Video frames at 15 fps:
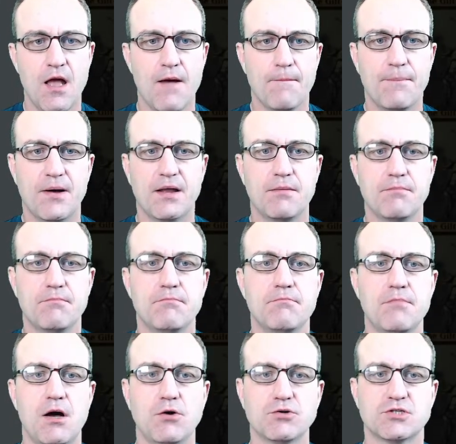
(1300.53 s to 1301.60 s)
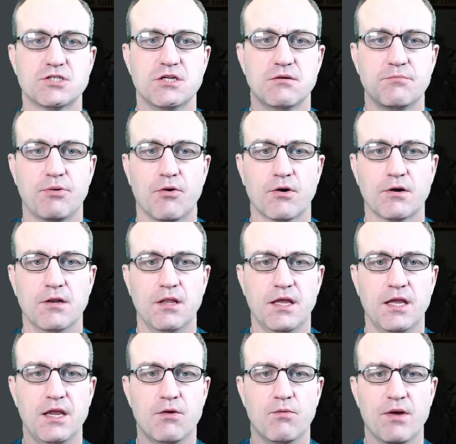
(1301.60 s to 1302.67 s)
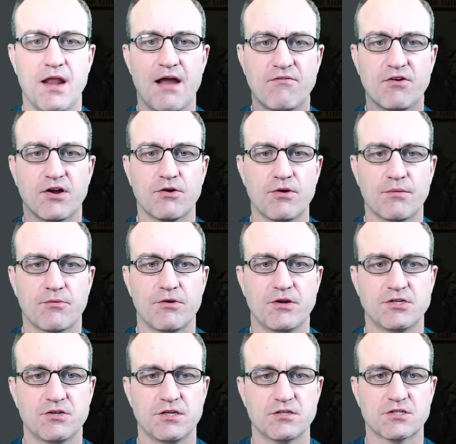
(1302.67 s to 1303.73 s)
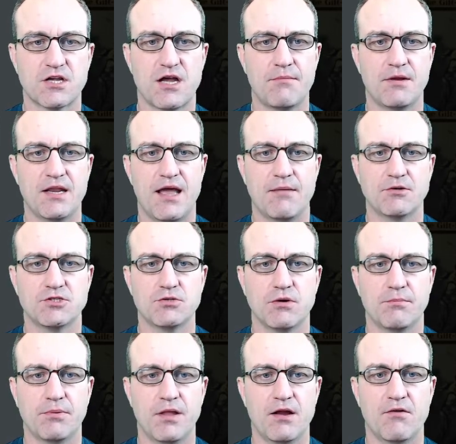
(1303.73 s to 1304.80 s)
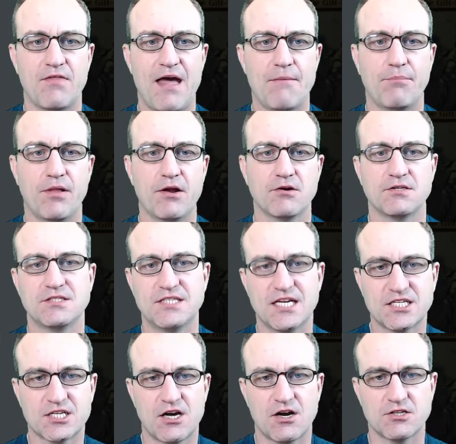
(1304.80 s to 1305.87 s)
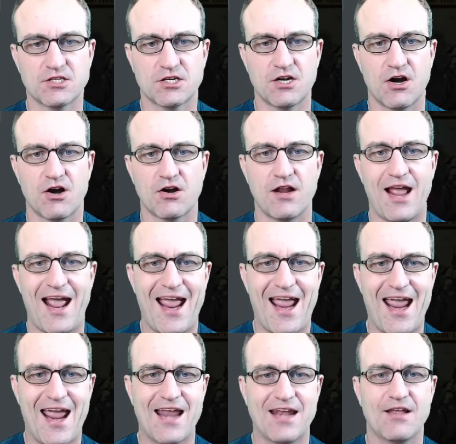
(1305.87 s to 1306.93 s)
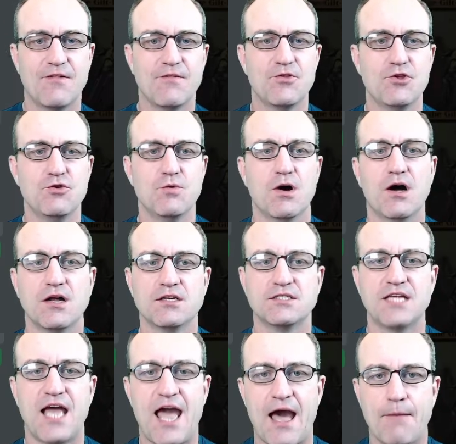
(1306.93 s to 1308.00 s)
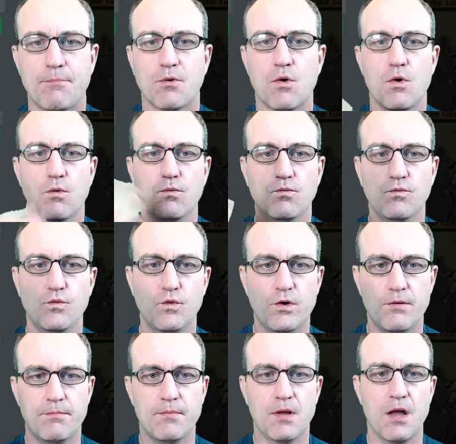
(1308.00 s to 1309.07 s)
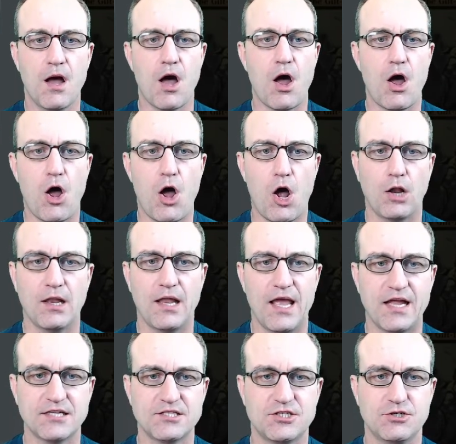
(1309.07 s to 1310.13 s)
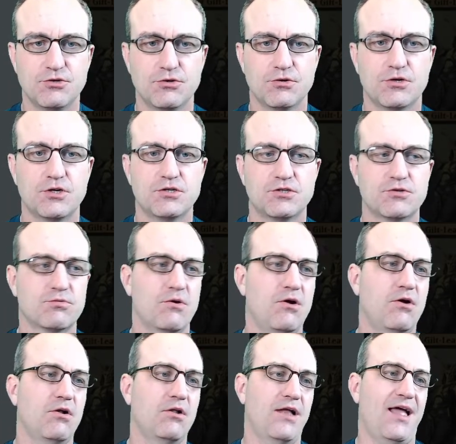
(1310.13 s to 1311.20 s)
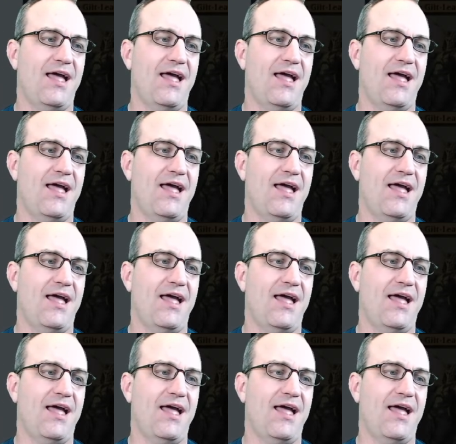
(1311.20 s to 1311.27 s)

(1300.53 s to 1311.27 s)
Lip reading: But most importantly, whenever equipped creature deals combat damage to a player, that player discards a card and you untap, all lands you control.